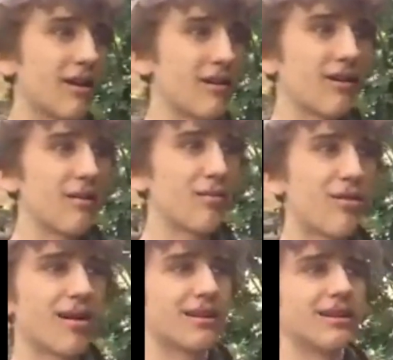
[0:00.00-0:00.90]
like,
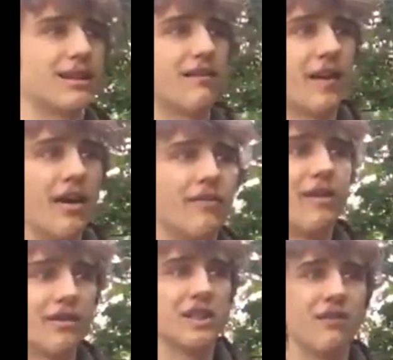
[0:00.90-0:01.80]
practice. If
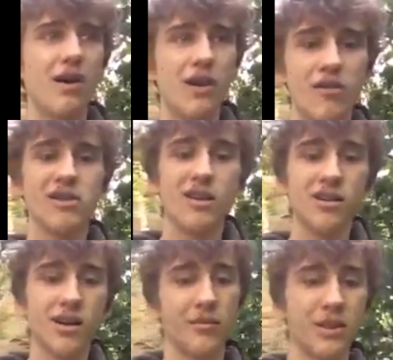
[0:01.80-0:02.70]
Survivor ever
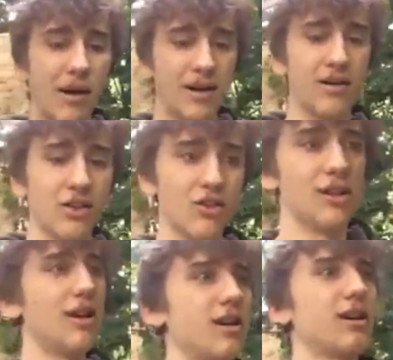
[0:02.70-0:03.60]
does come to my
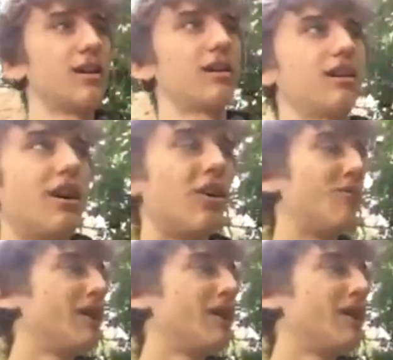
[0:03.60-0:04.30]
country, I'll